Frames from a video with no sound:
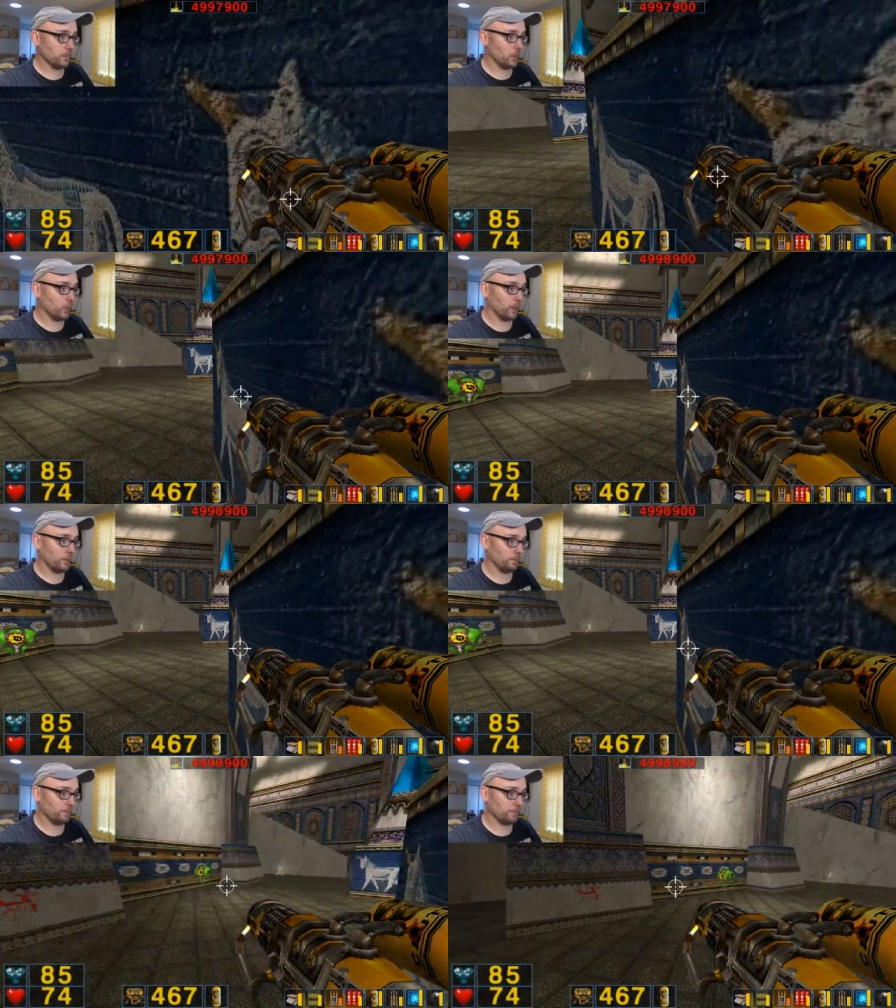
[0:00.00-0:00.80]
Okay.
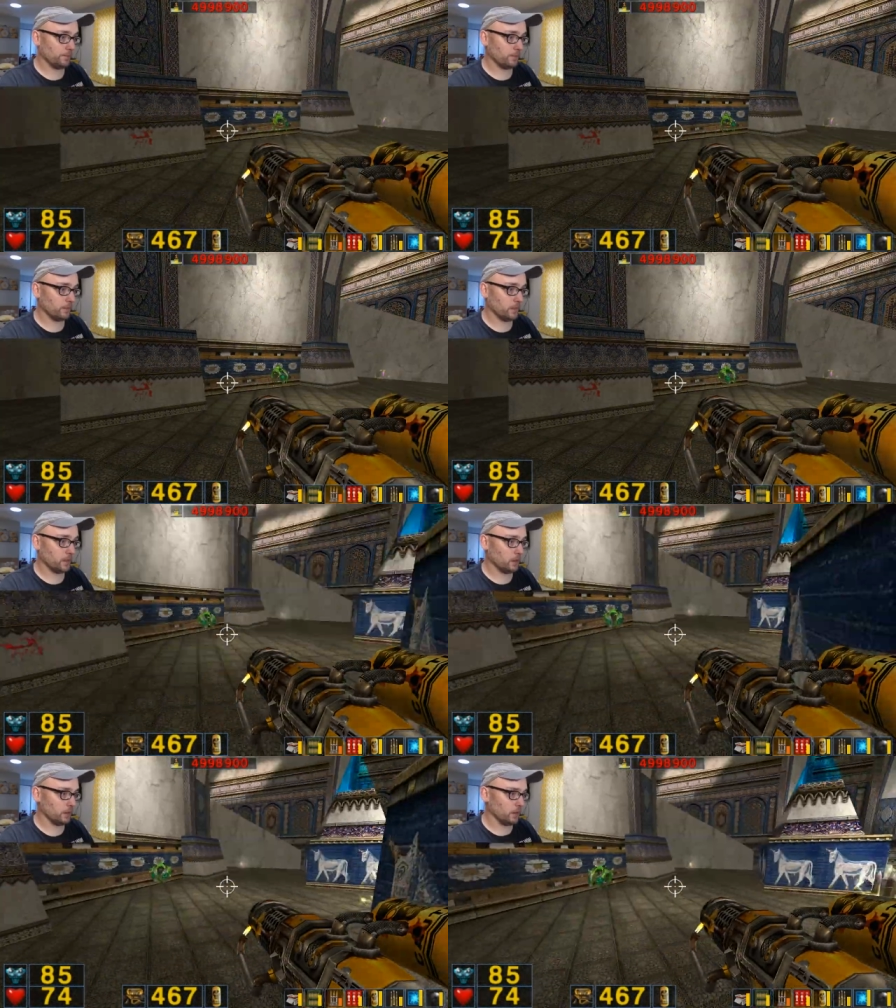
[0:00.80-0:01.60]

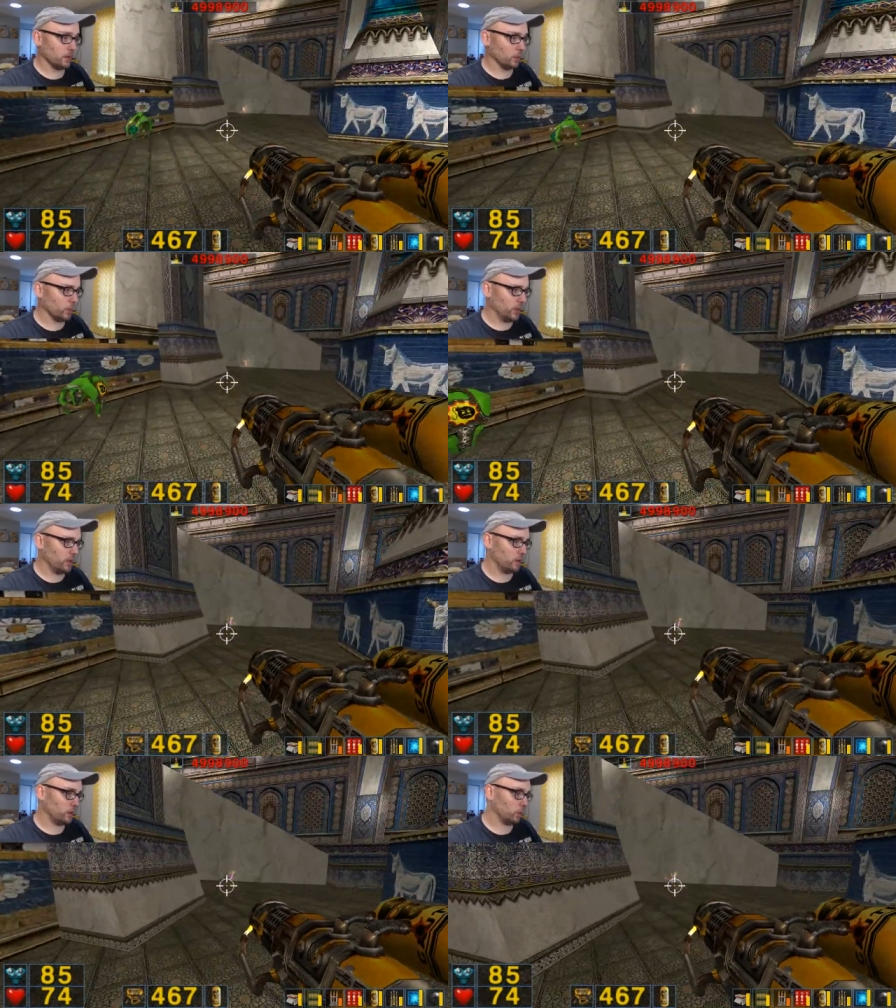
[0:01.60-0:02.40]

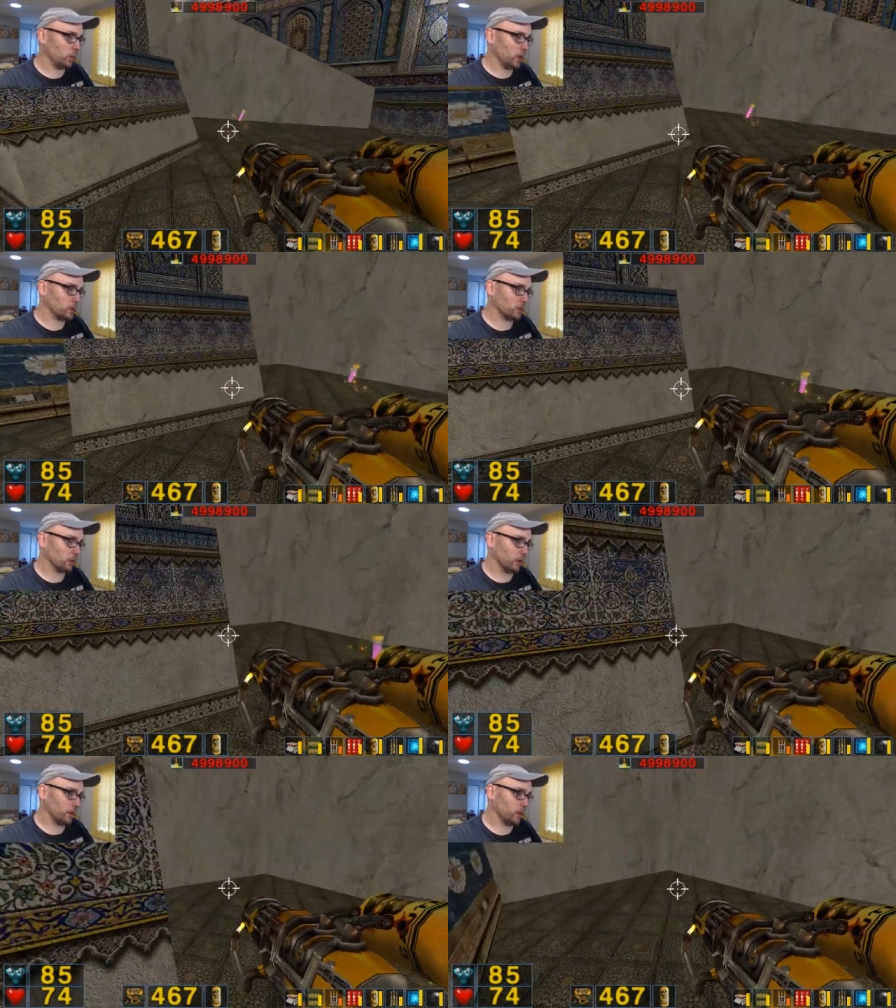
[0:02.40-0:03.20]
Wind, water,
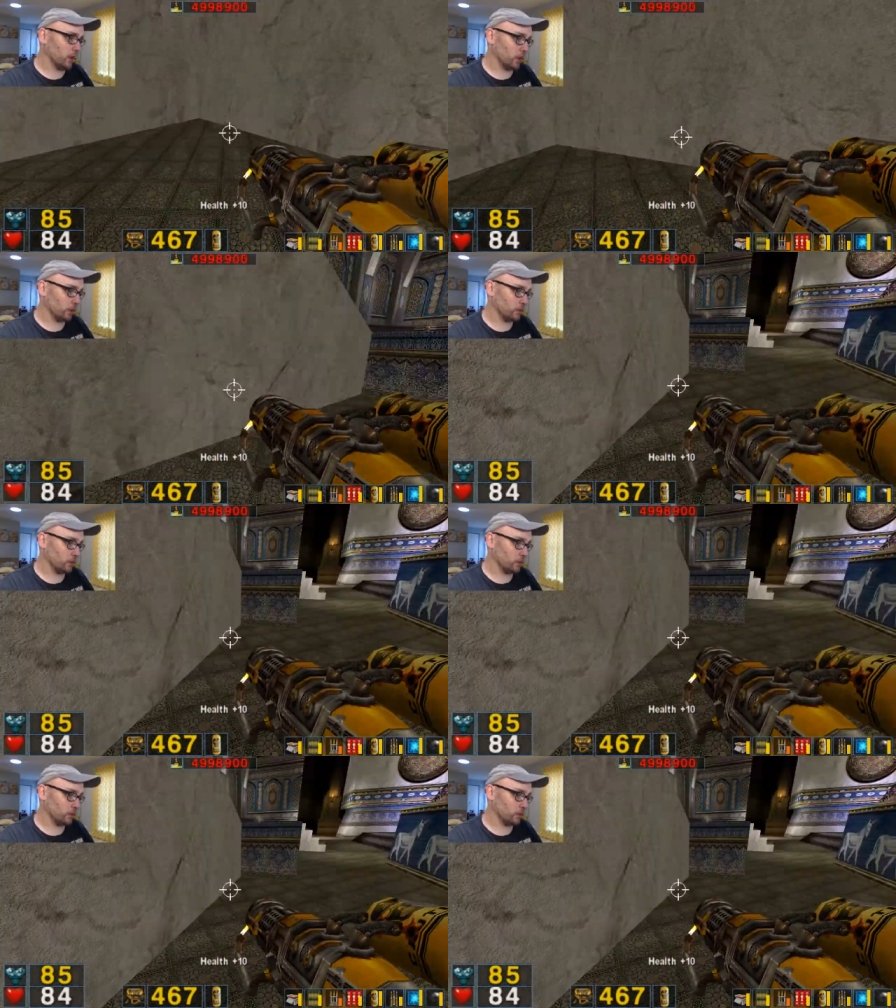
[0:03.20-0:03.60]
and heart.